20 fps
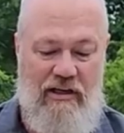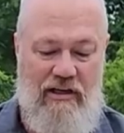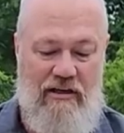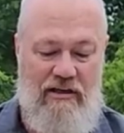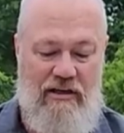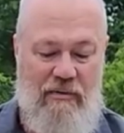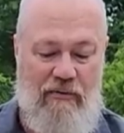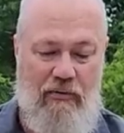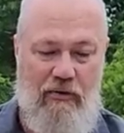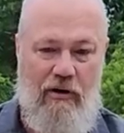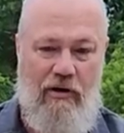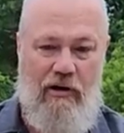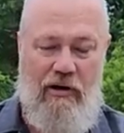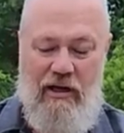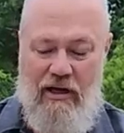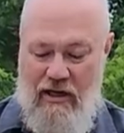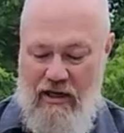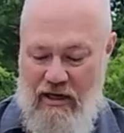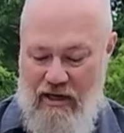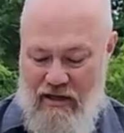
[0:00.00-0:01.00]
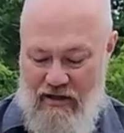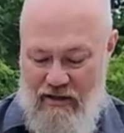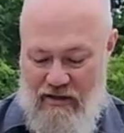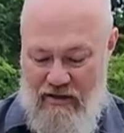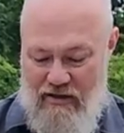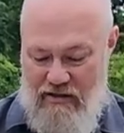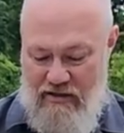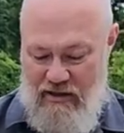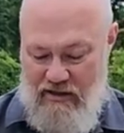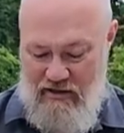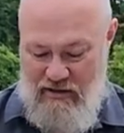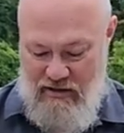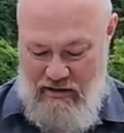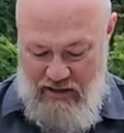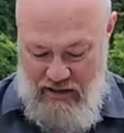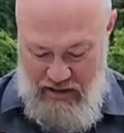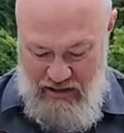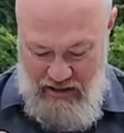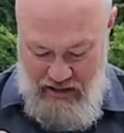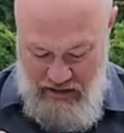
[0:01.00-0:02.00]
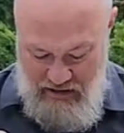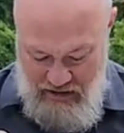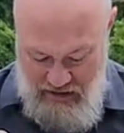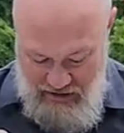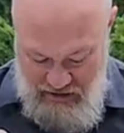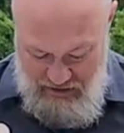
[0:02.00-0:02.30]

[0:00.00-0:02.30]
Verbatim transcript: and contemporary. This is the